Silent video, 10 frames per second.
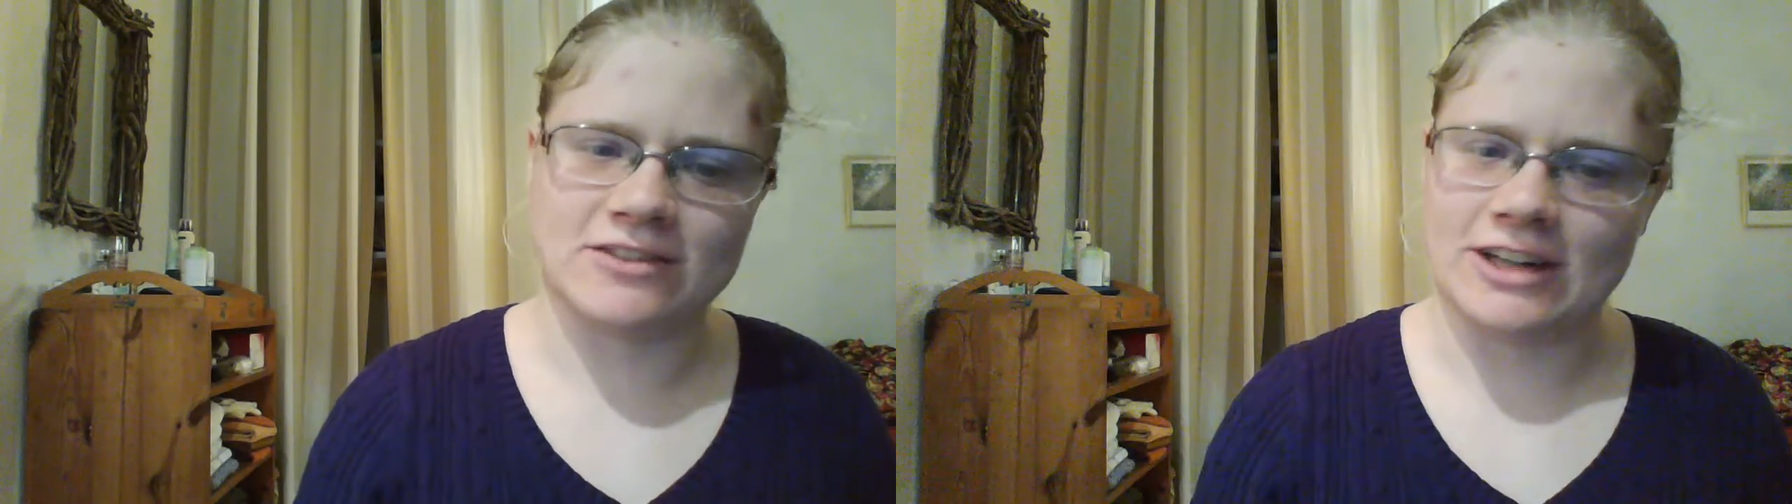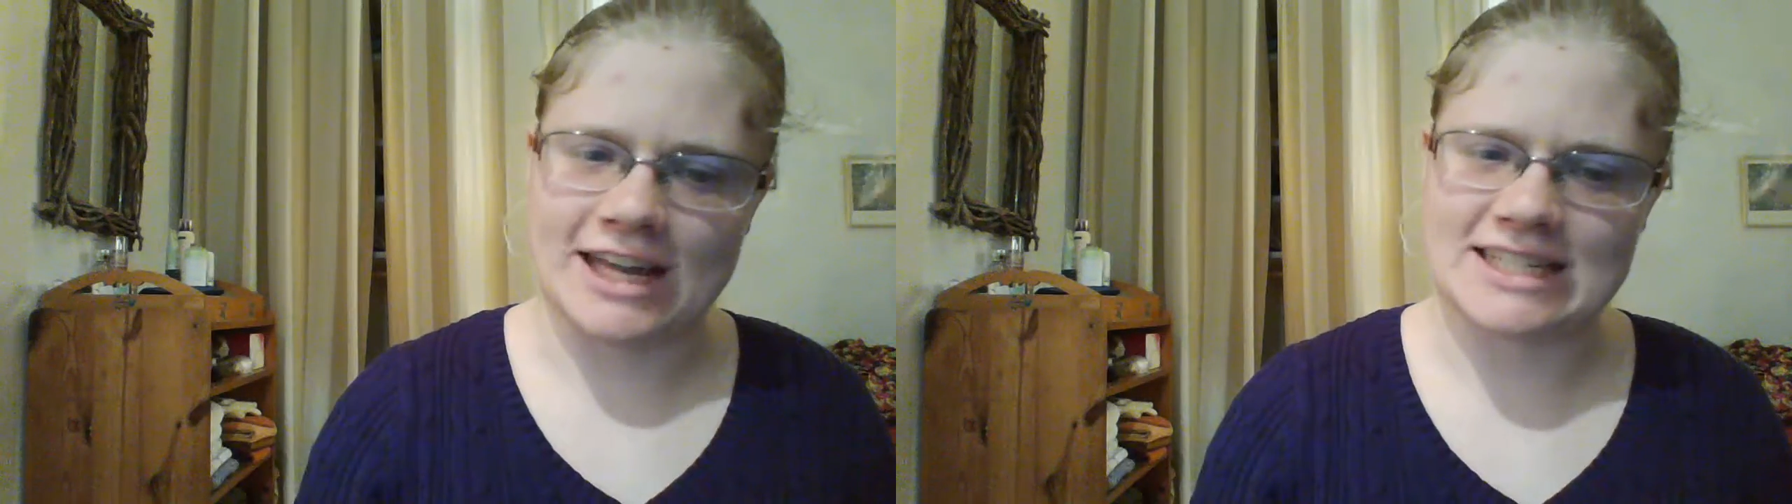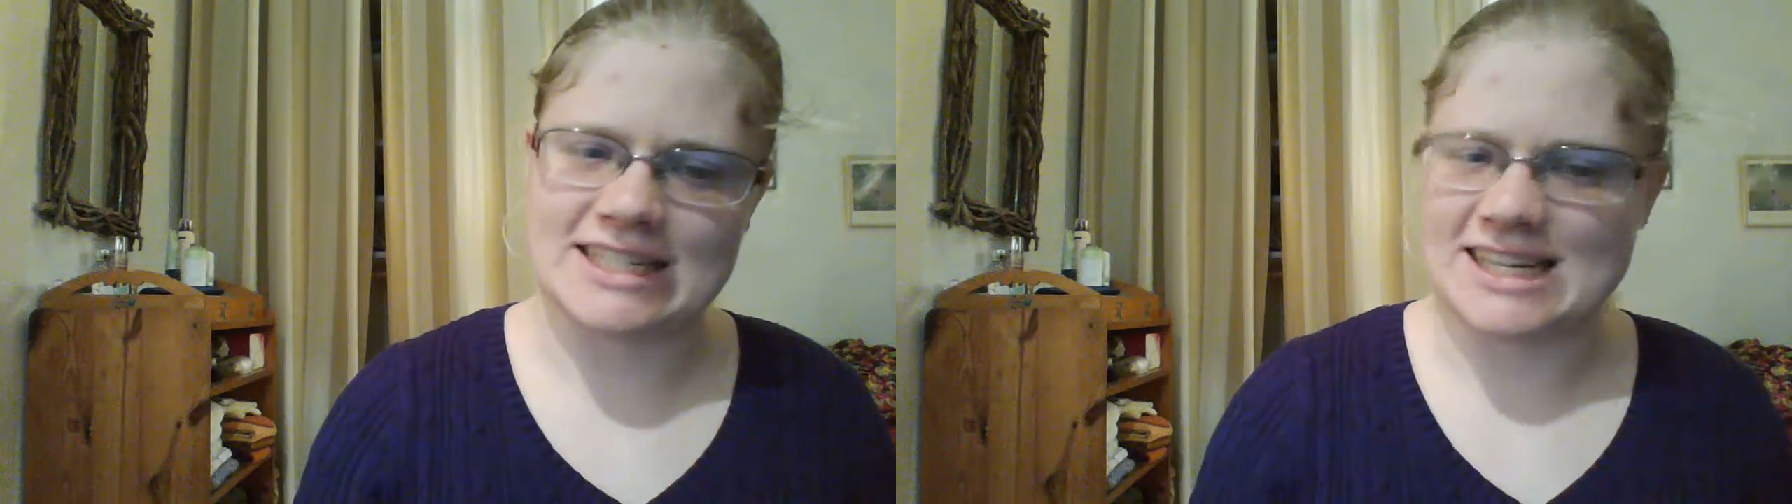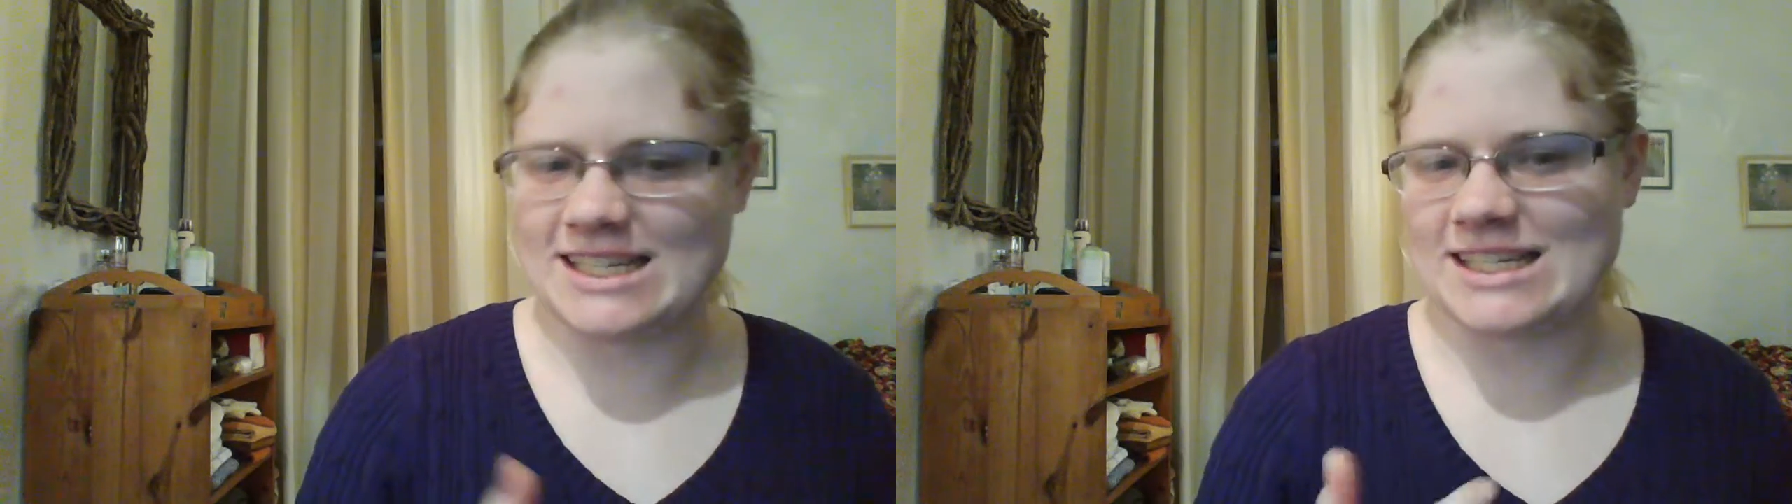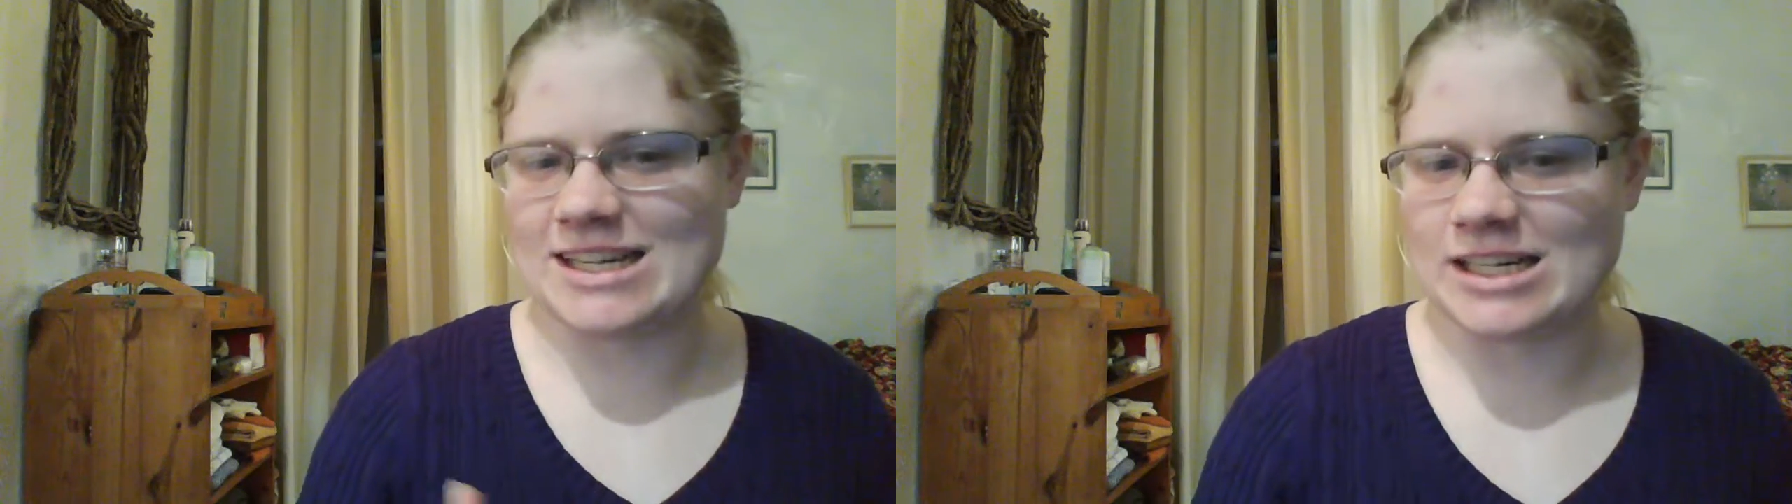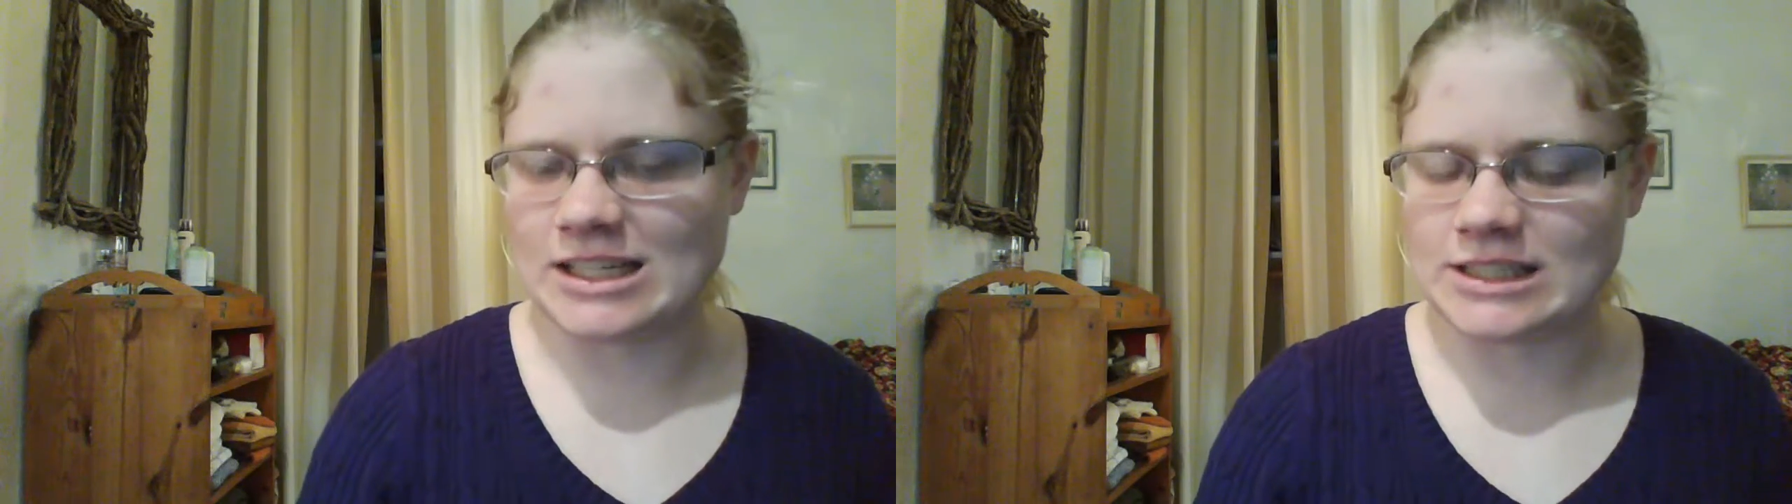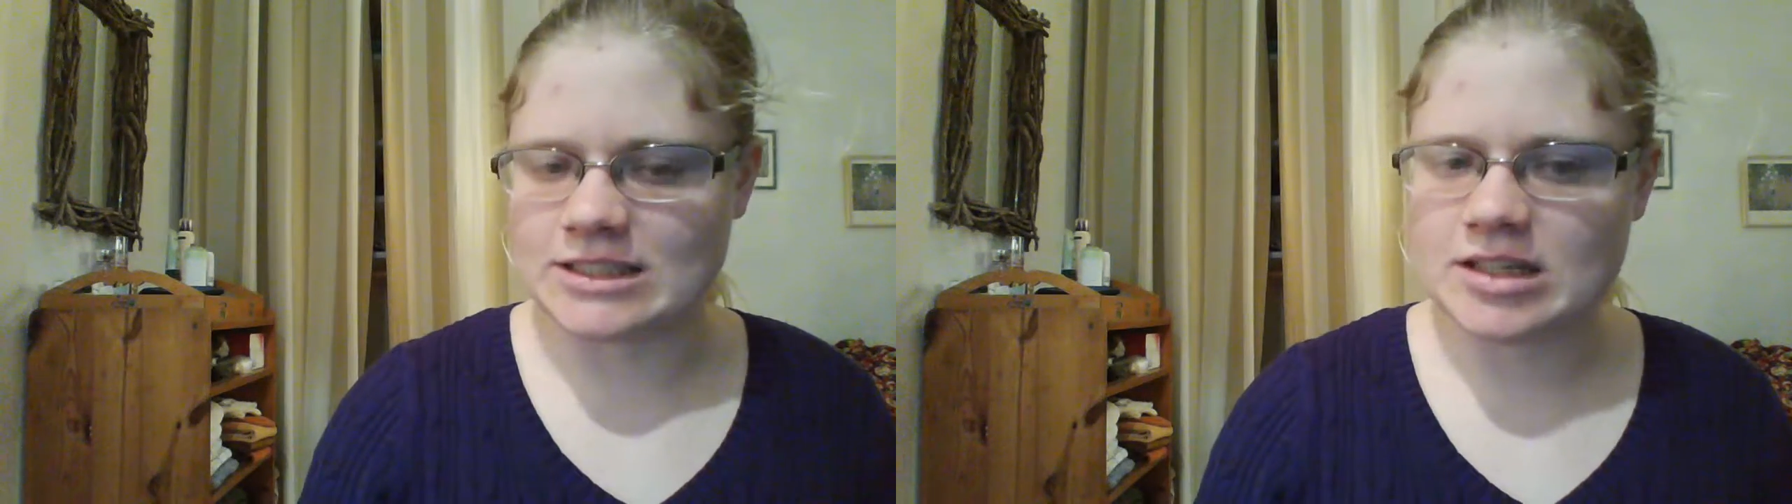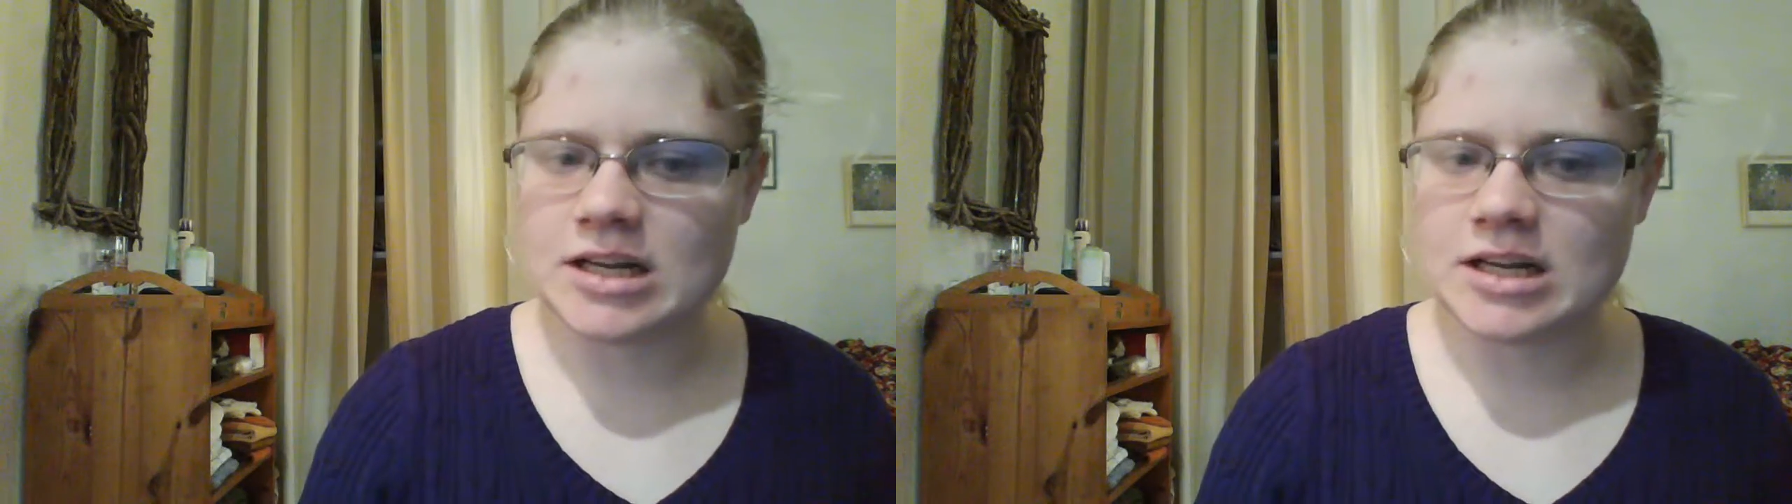for like 6 years,